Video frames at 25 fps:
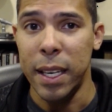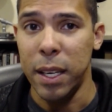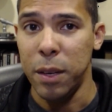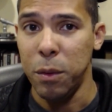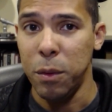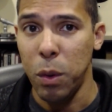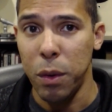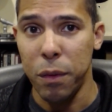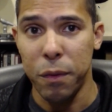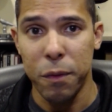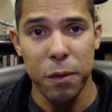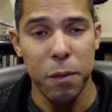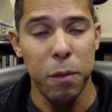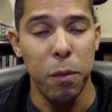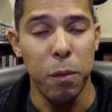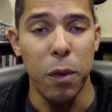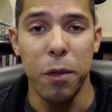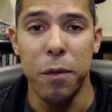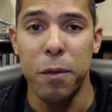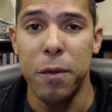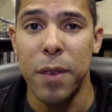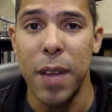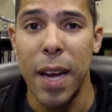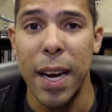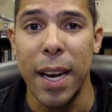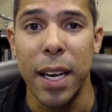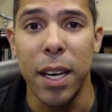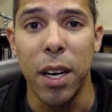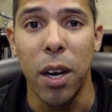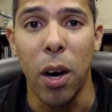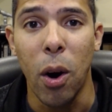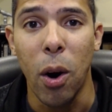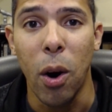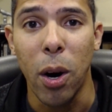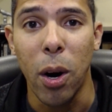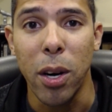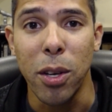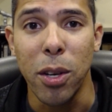we've taken a
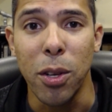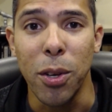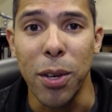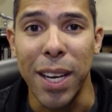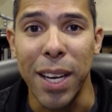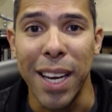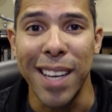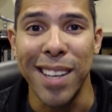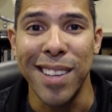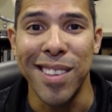hard look at